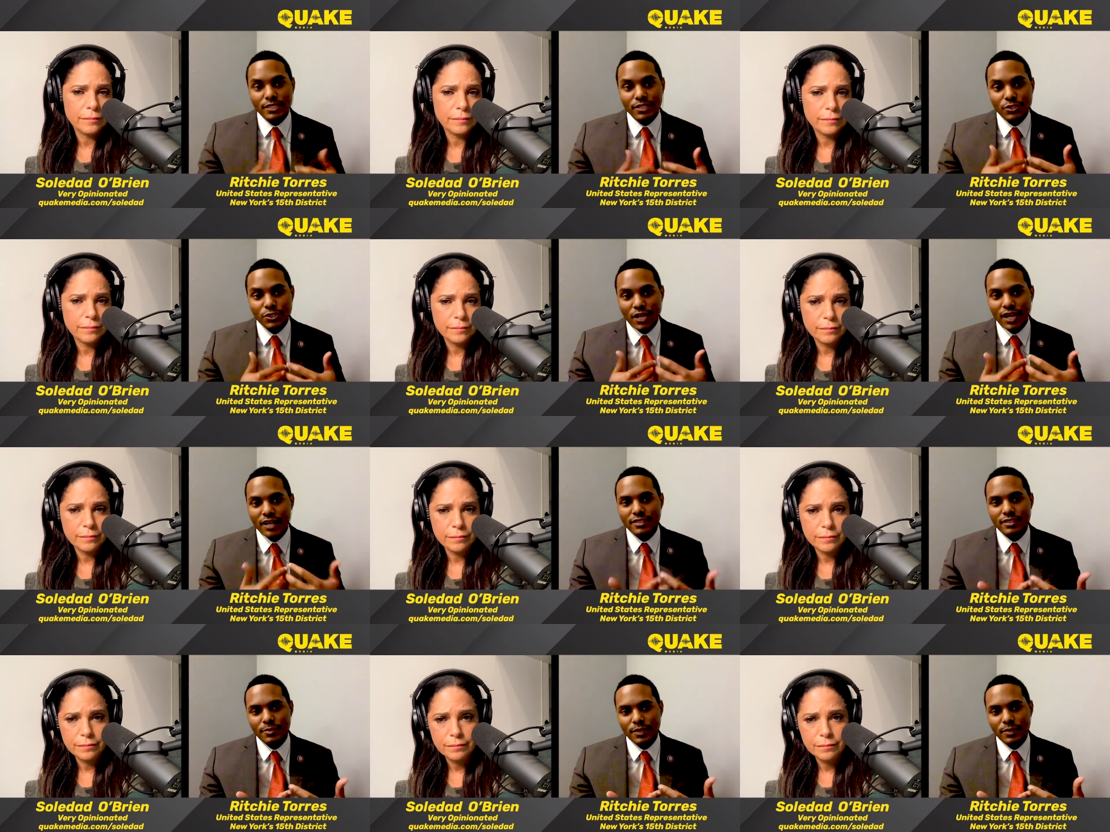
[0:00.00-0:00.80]
Speaker 1: as a
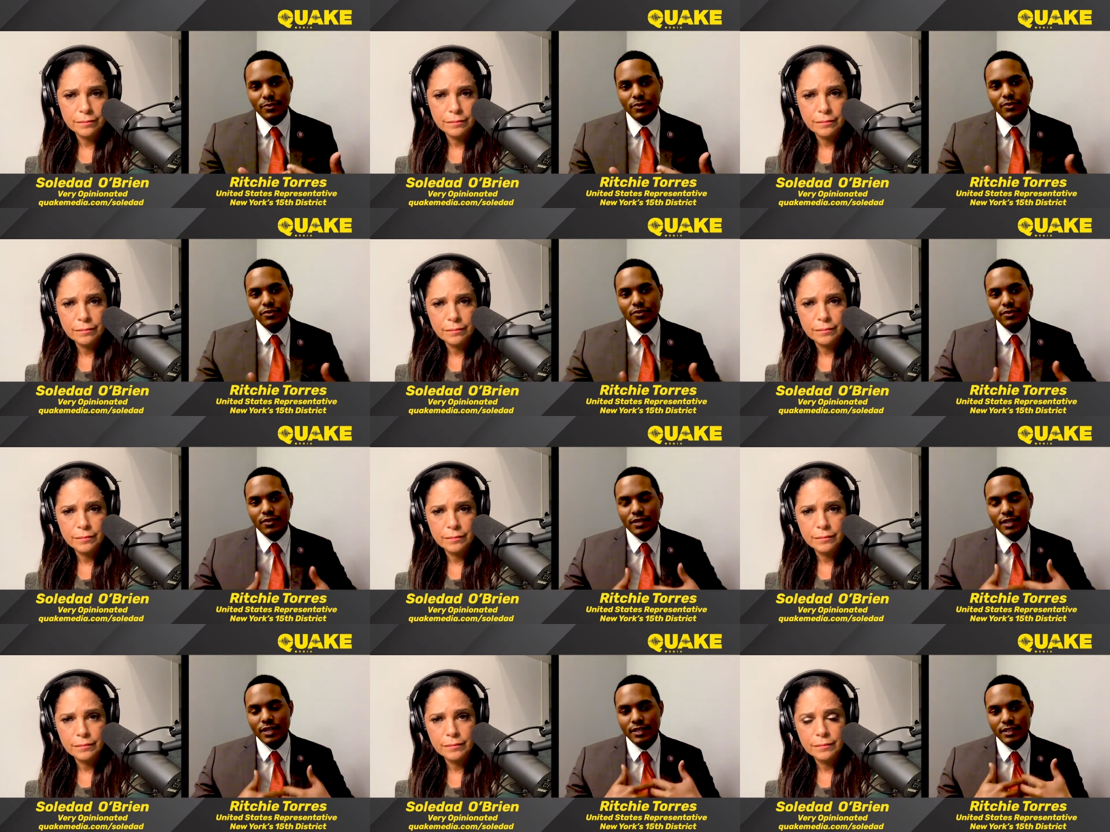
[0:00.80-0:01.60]
shock to people
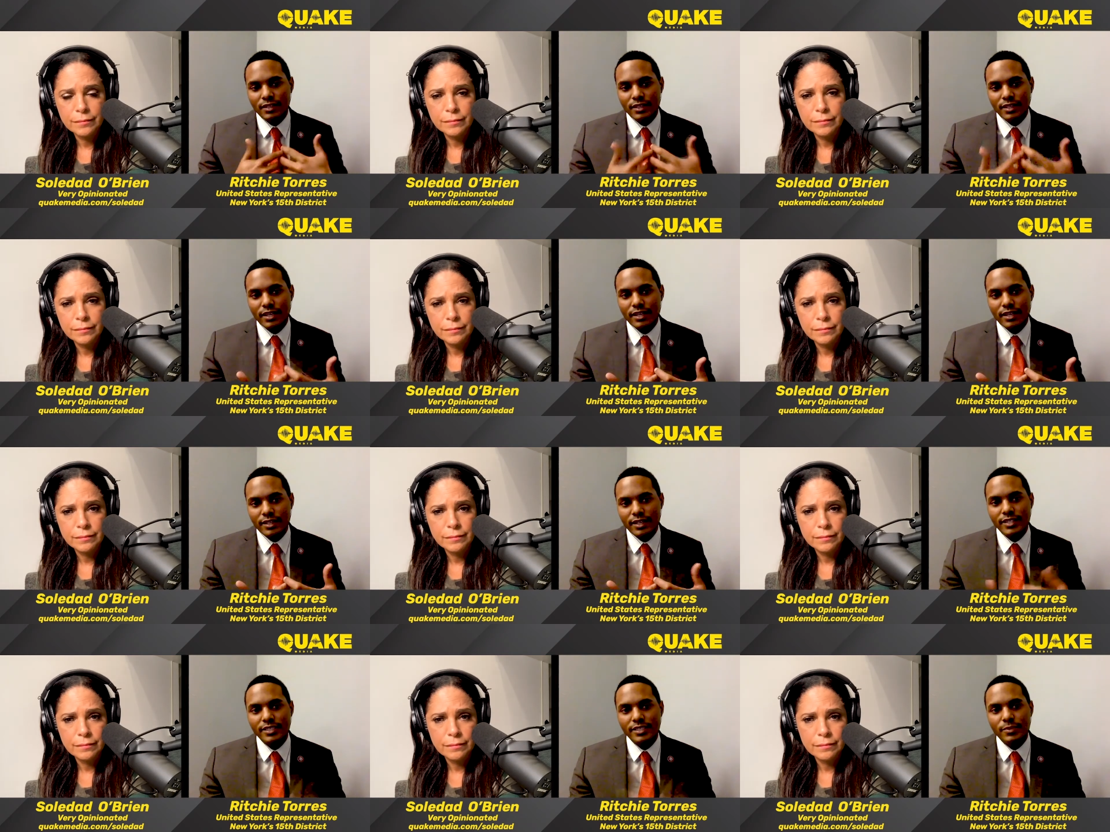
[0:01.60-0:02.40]
that
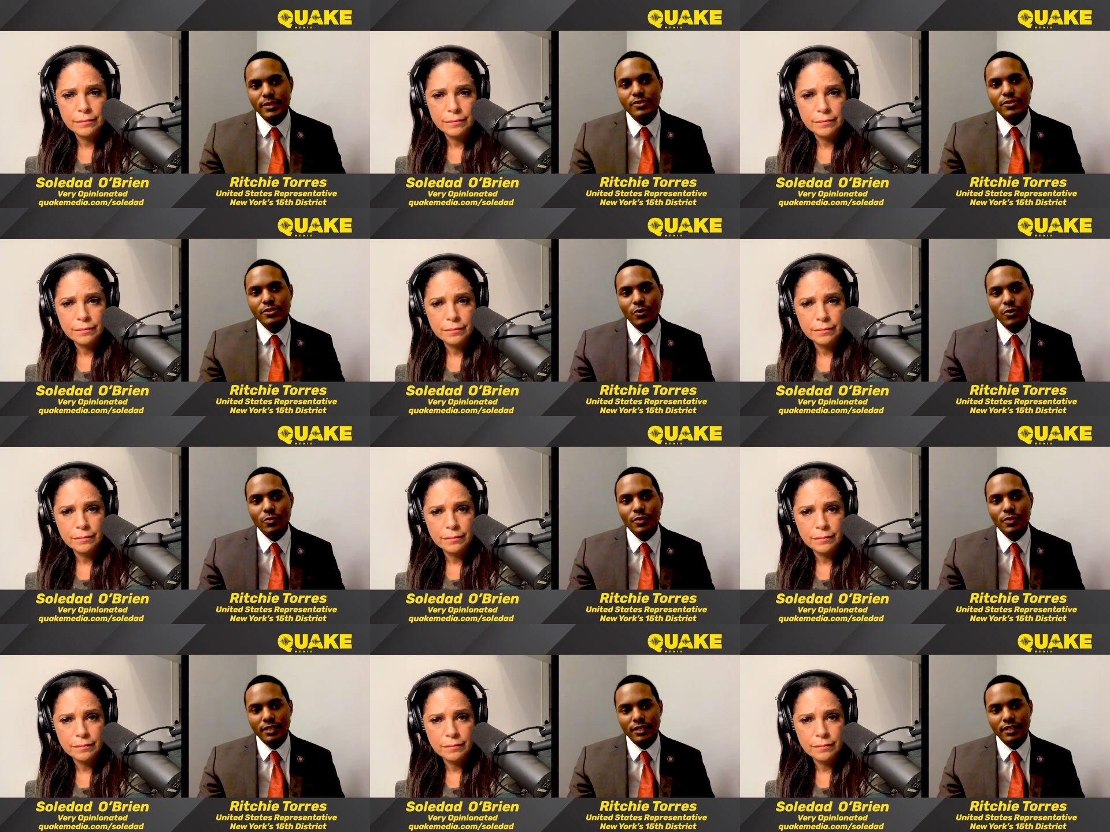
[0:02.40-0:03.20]
I speak so
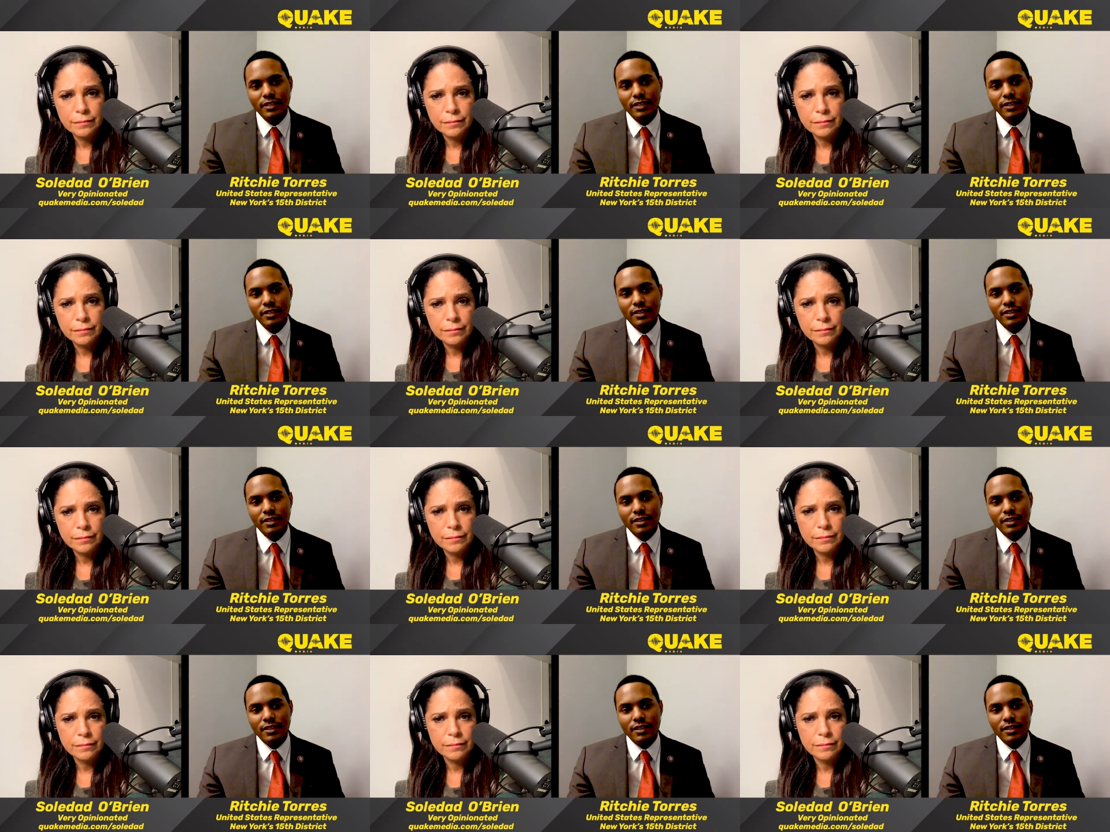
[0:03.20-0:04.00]
openly
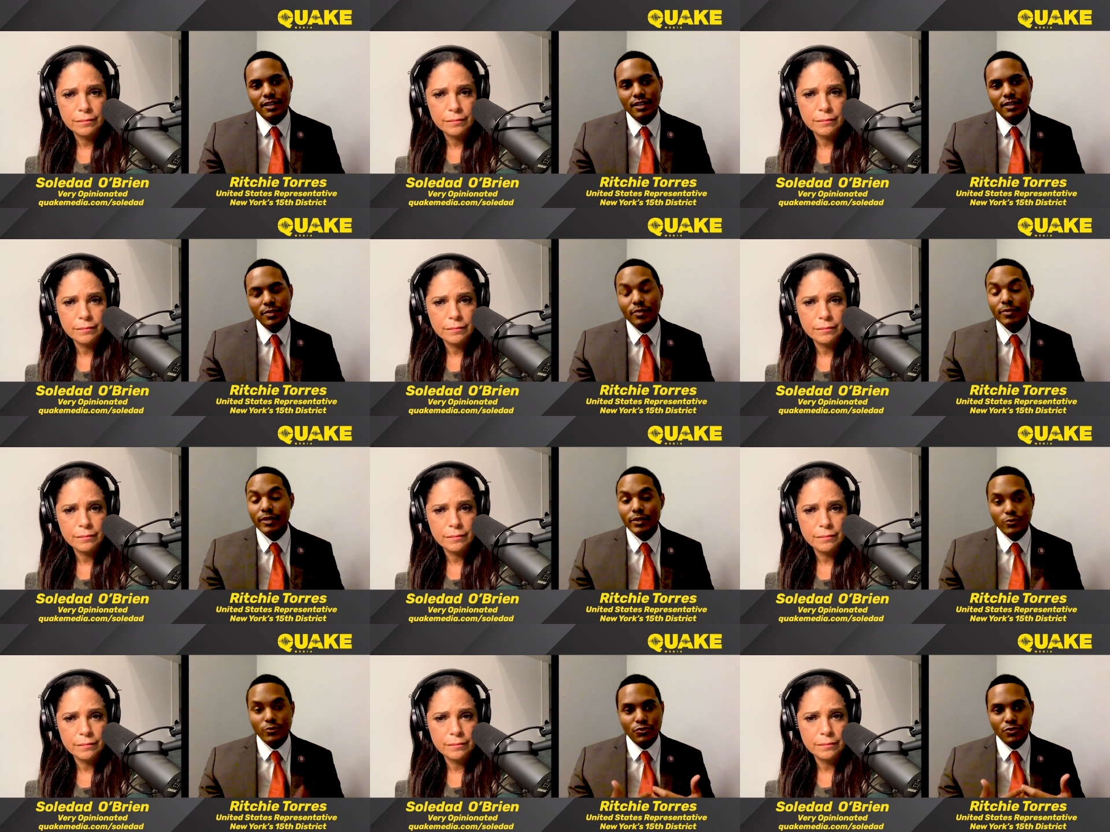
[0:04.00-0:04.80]
about
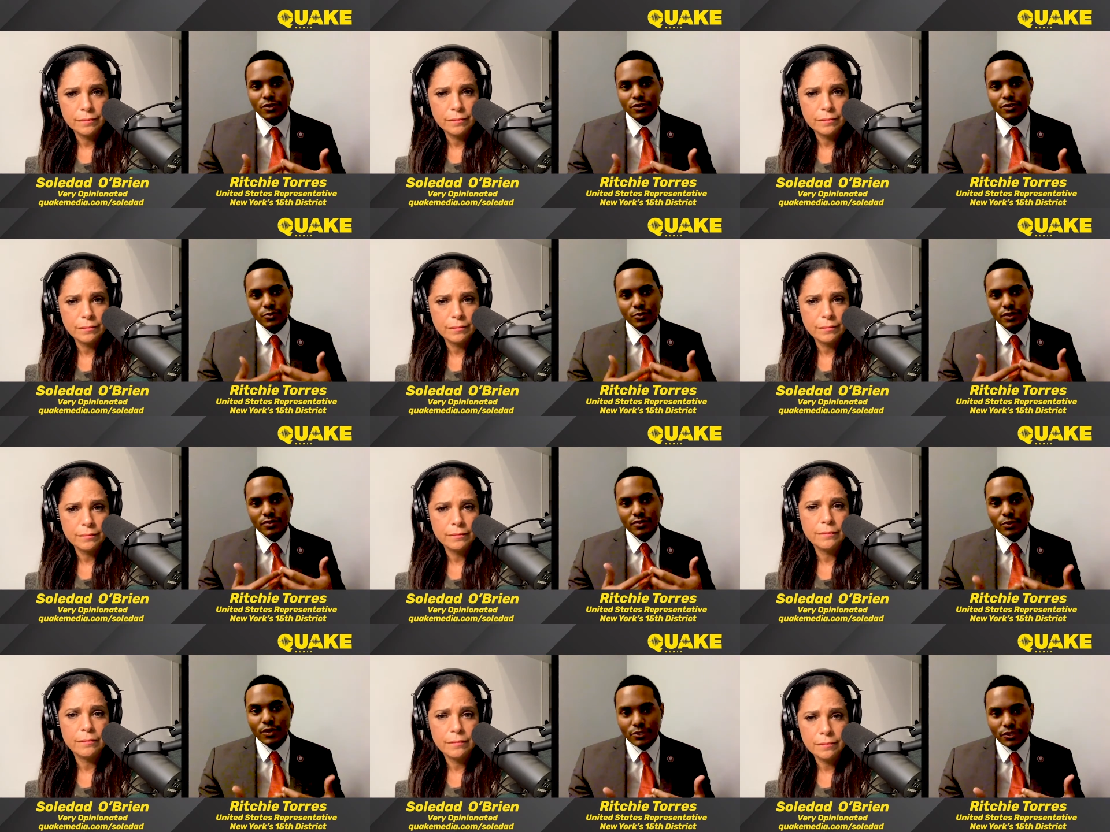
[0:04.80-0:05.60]
my own struggles with
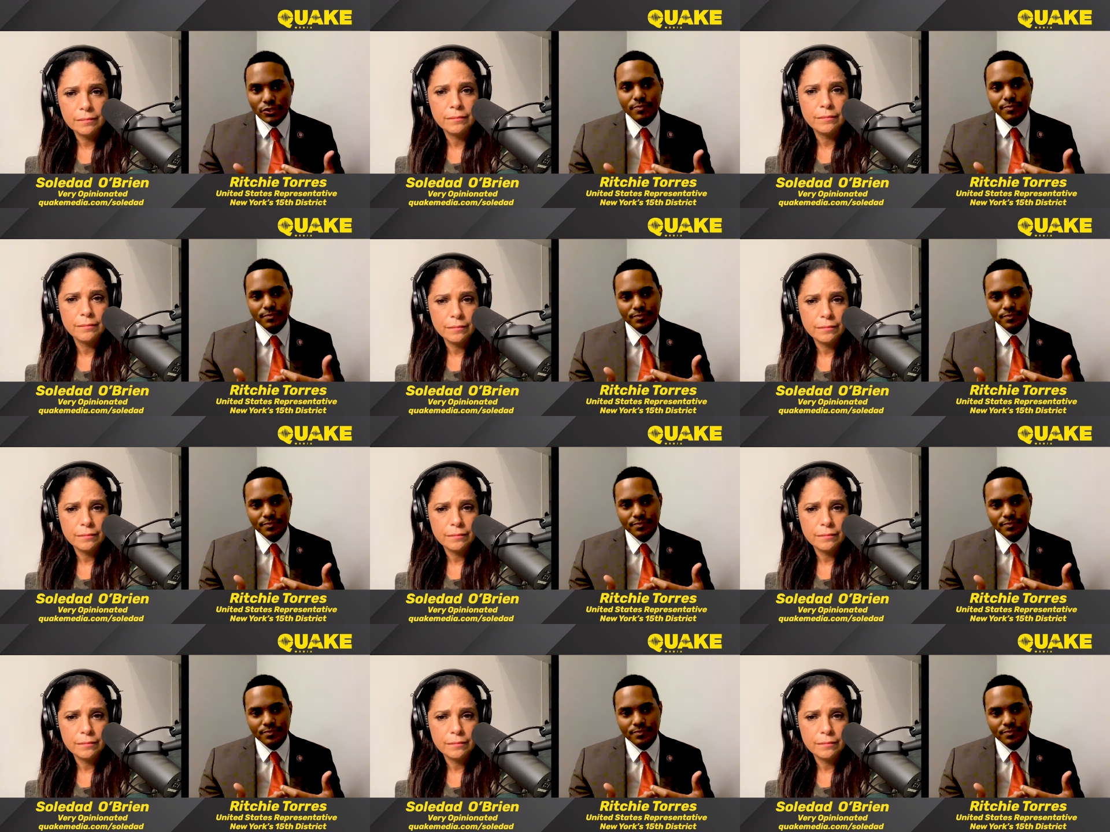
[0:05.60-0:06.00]
depression.